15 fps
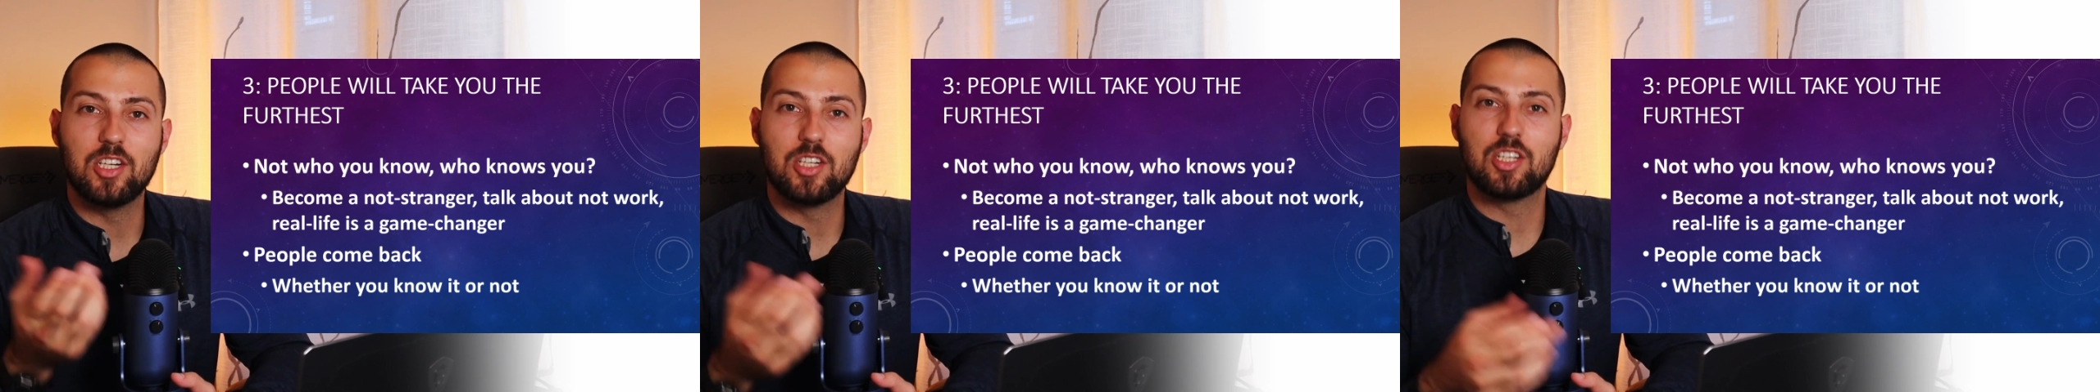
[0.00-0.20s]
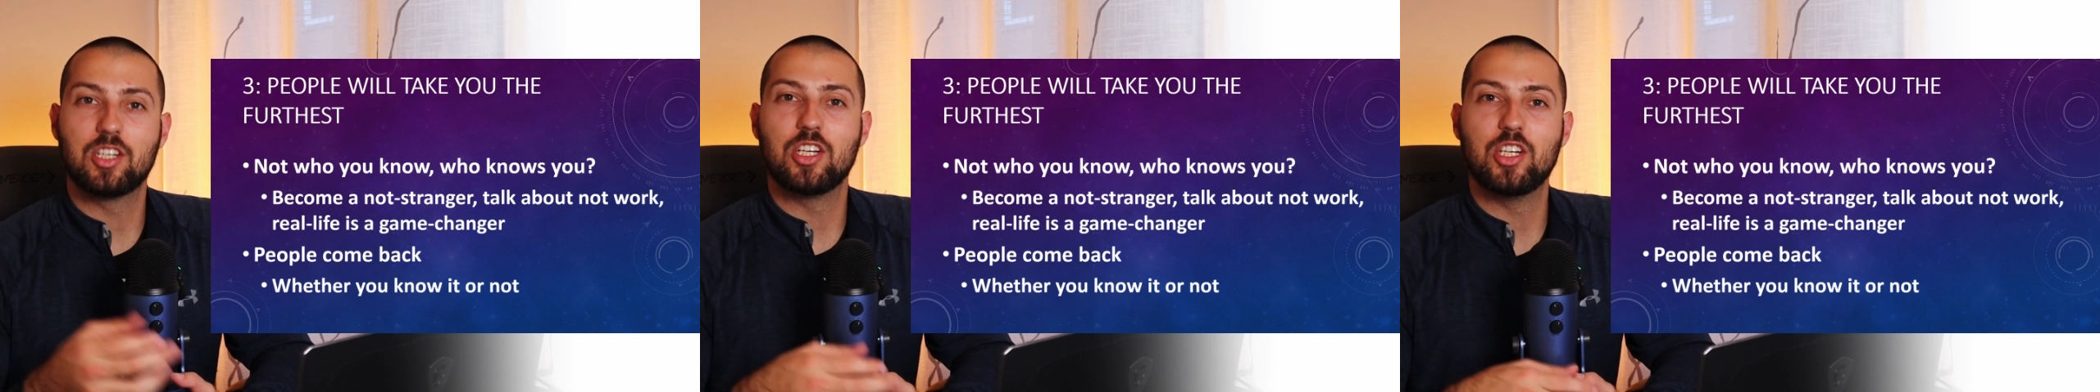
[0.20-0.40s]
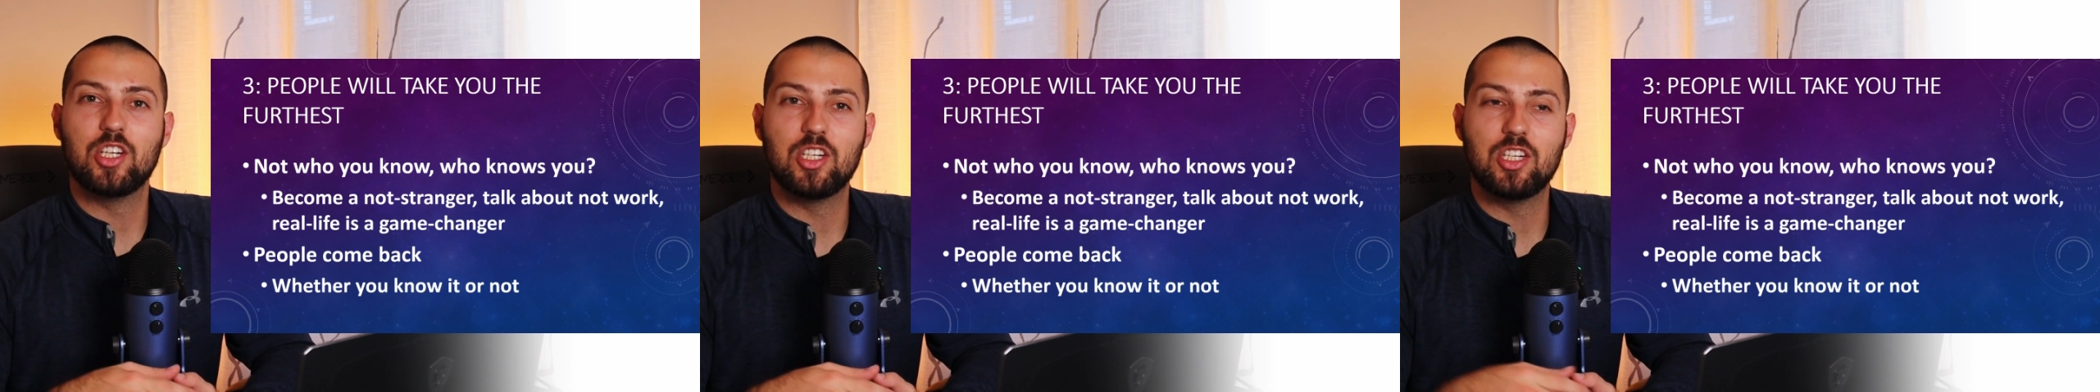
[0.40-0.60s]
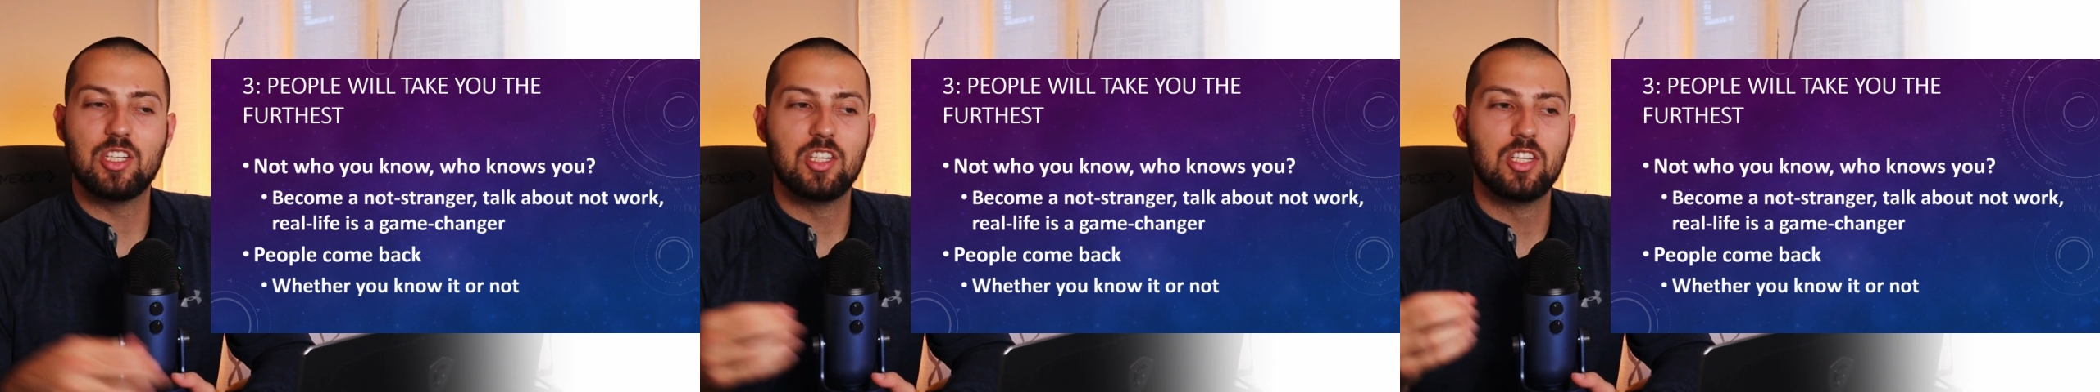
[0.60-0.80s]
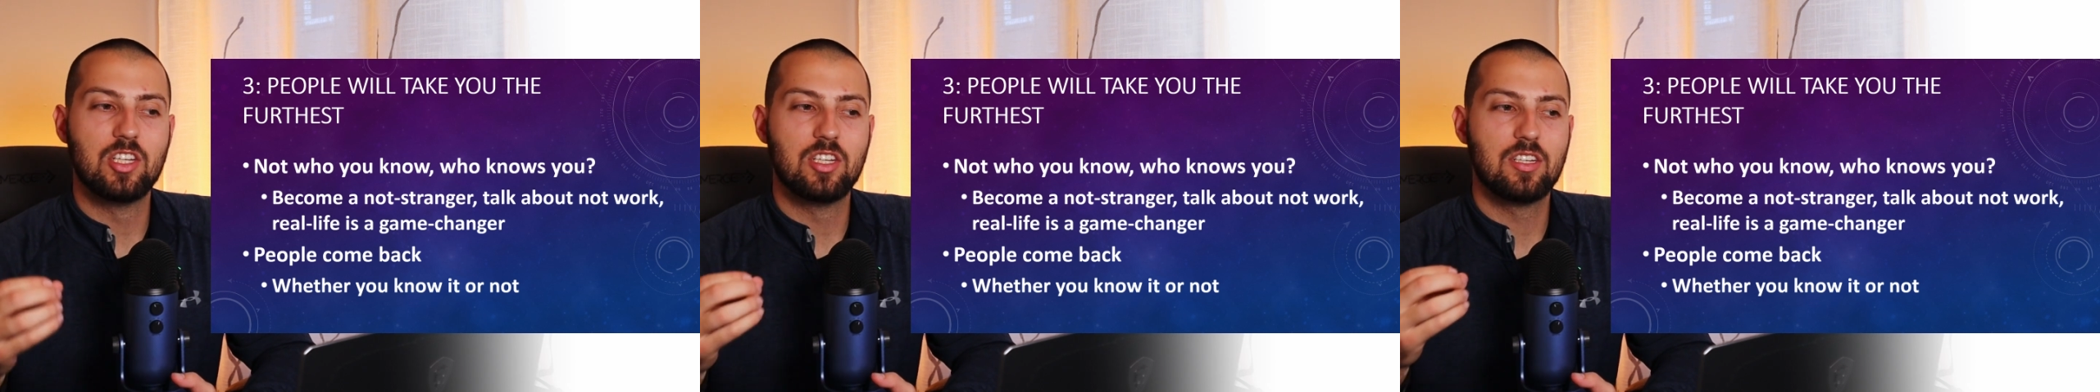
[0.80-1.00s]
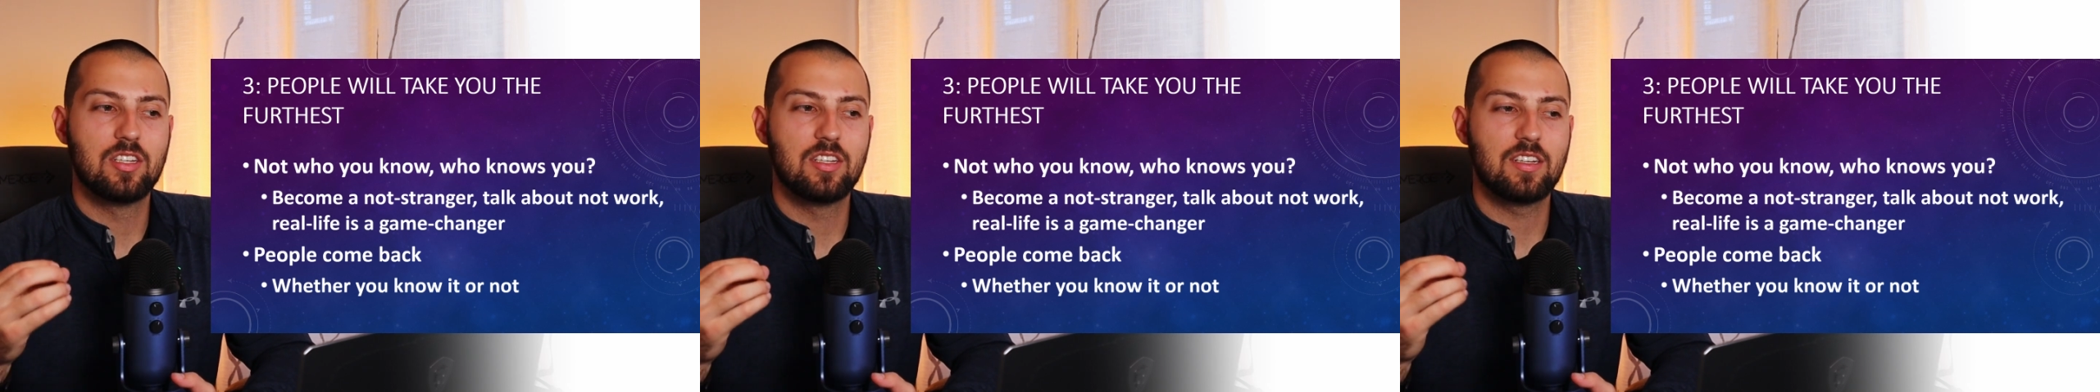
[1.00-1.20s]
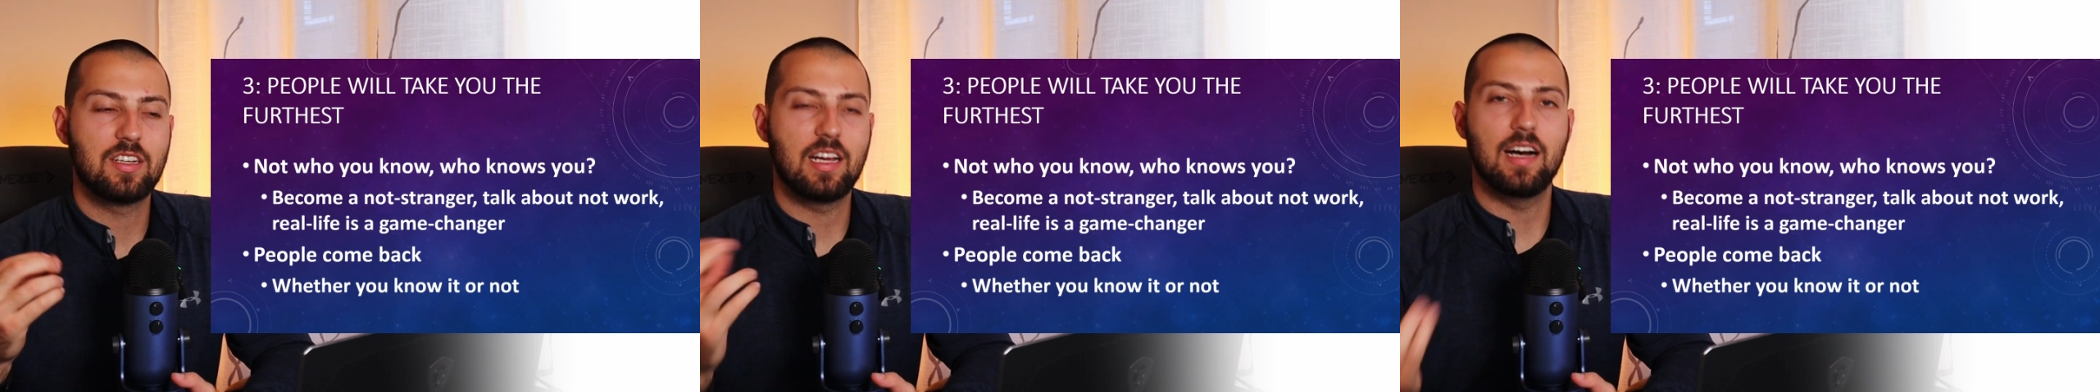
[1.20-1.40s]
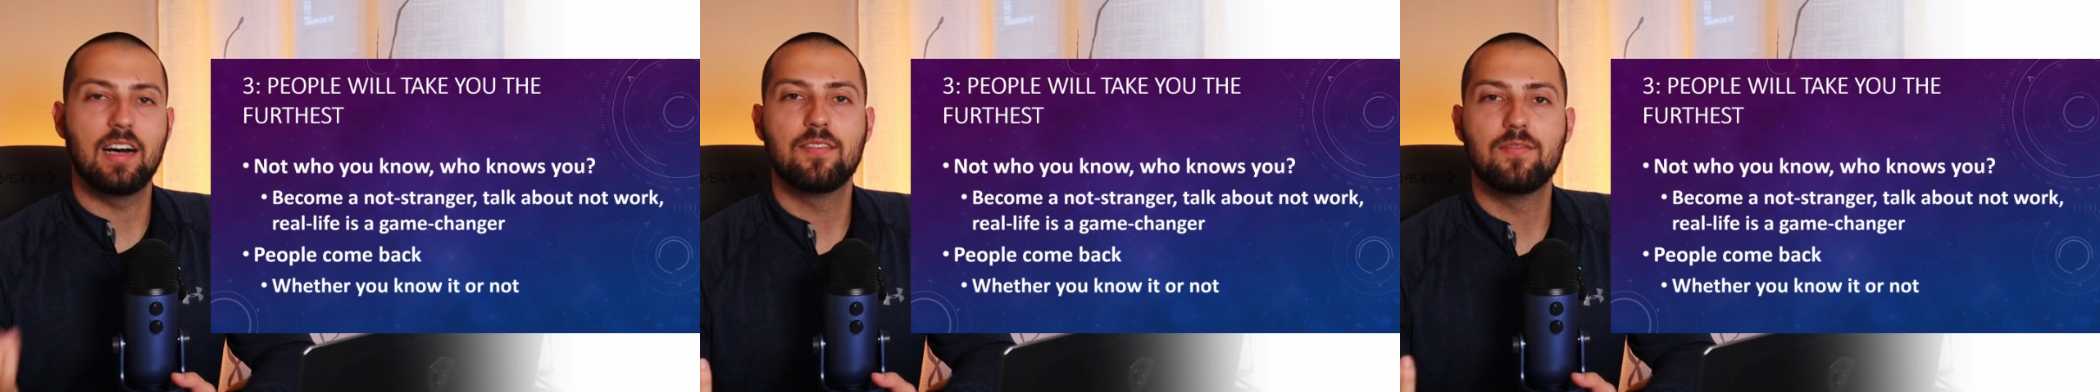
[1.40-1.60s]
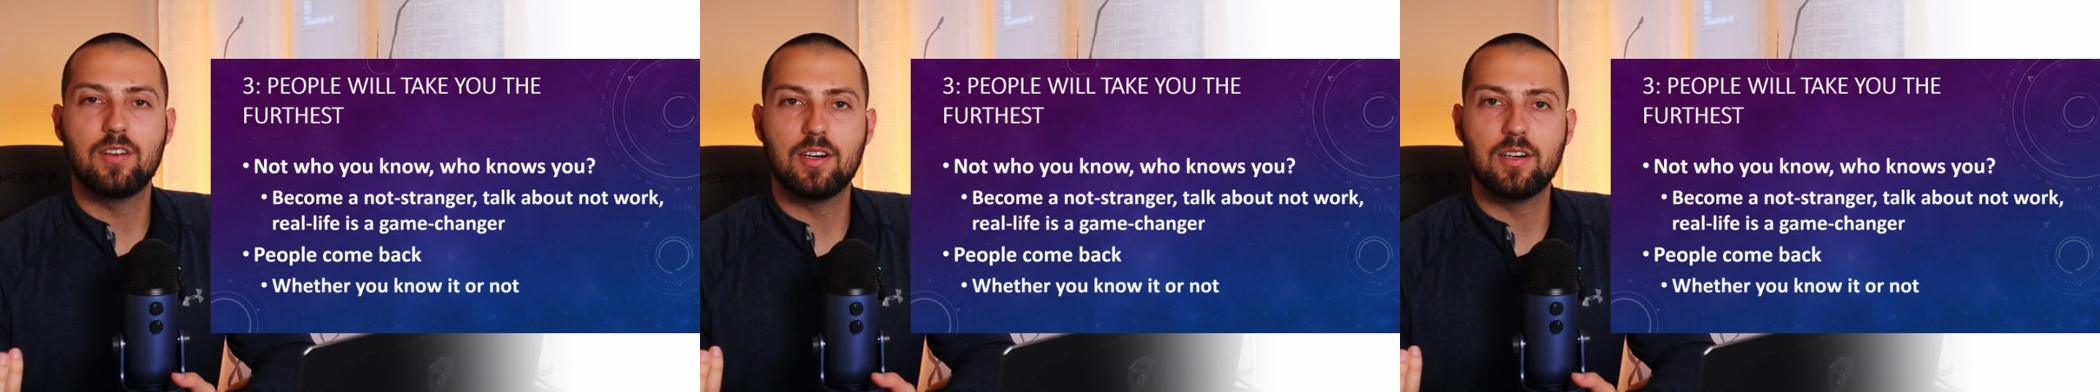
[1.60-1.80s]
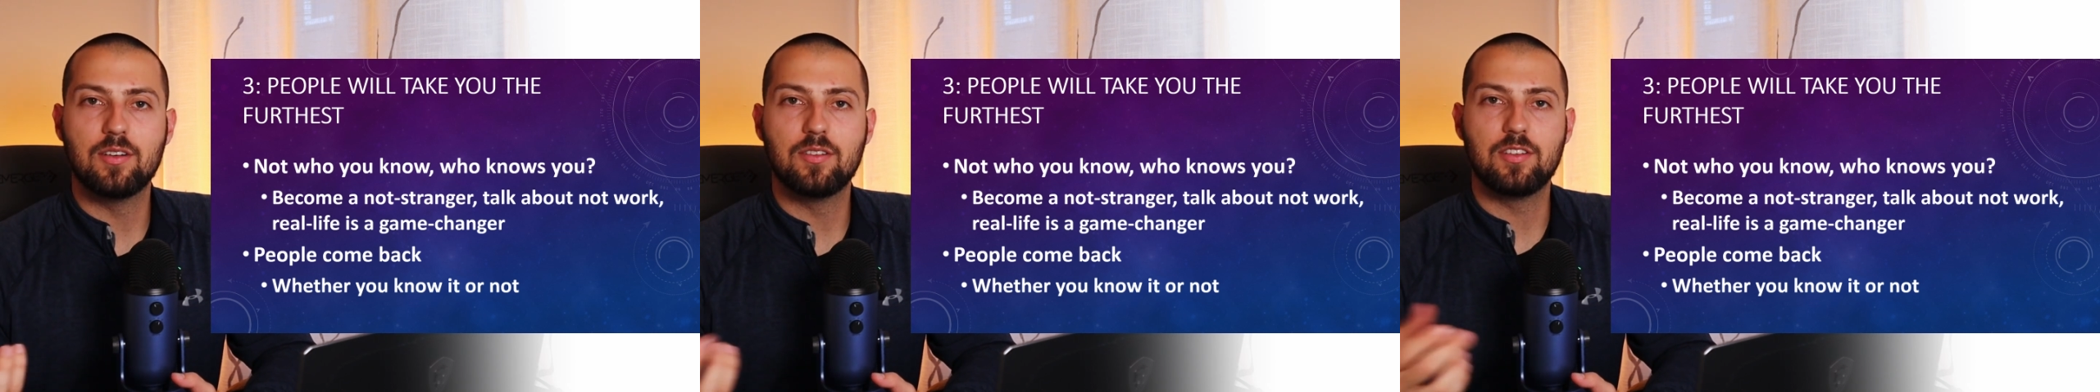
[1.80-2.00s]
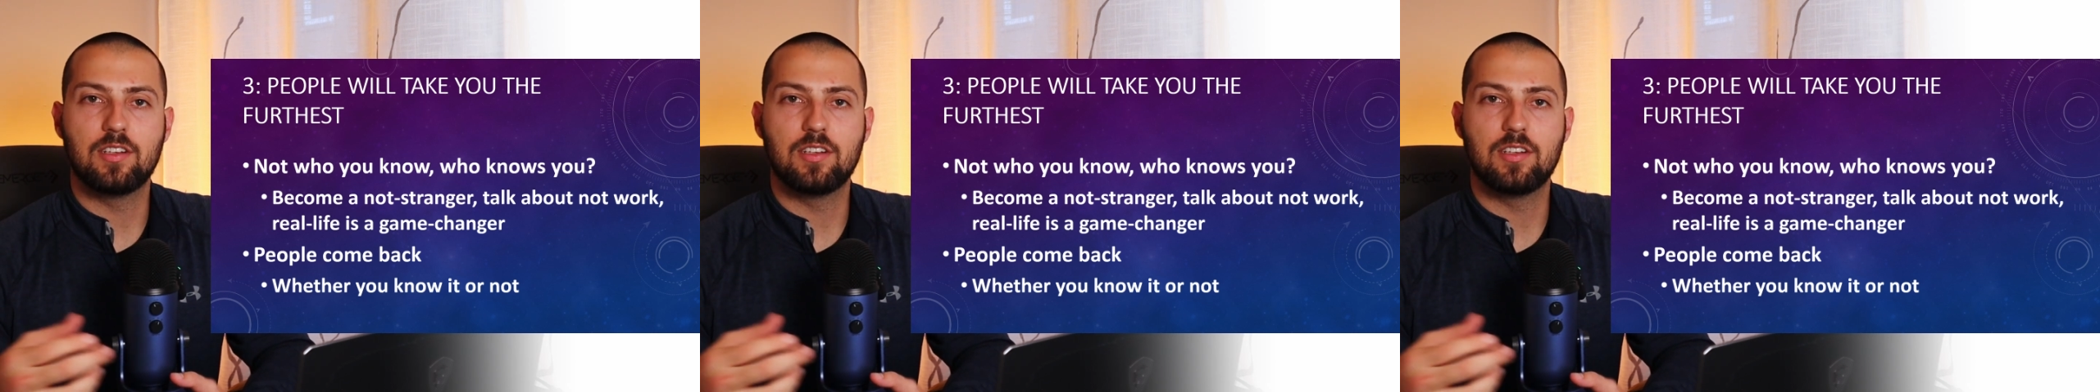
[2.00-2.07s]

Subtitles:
a good convo.